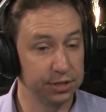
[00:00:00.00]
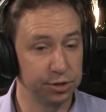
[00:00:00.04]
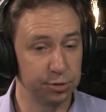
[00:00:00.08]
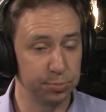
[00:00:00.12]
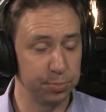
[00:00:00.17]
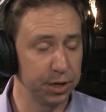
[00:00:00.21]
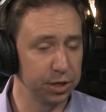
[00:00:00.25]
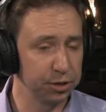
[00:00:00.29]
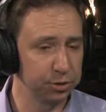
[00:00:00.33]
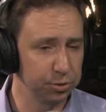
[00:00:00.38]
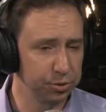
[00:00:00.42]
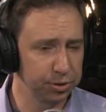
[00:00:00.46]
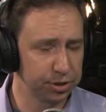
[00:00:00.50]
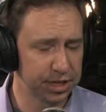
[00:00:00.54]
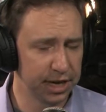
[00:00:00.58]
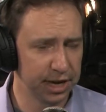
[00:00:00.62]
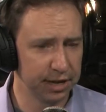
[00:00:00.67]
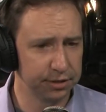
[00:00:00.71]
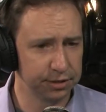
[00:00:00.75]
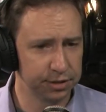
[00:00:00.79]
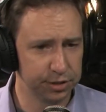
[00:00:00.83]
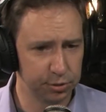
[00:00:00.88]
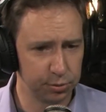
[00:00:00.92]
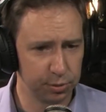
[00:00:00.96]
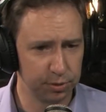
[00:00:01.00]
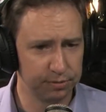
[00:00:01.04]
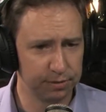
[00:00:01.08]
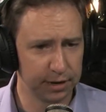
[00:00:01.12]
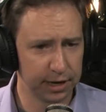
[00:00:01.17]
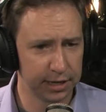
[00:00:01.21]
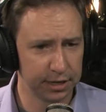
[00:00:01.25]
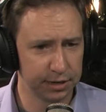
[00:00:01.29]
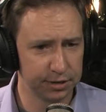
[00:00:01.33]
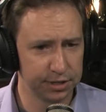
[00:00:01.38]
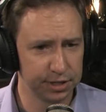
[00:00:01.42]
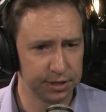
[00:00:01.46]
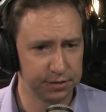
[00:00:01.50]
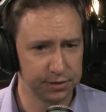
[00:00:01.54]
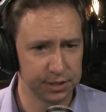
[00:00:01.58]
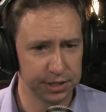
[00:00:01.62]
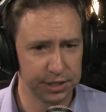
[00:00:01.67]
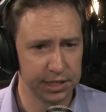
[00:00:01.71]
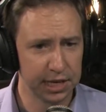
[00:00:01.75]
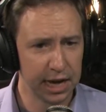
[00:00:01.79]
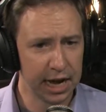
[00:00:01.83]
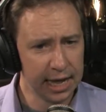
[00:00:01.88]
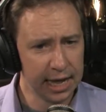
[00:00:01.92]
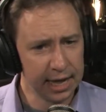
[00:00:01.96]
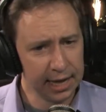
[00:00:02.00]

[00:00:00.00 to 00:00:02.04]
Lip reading: spiritual challenges we find ourselves in,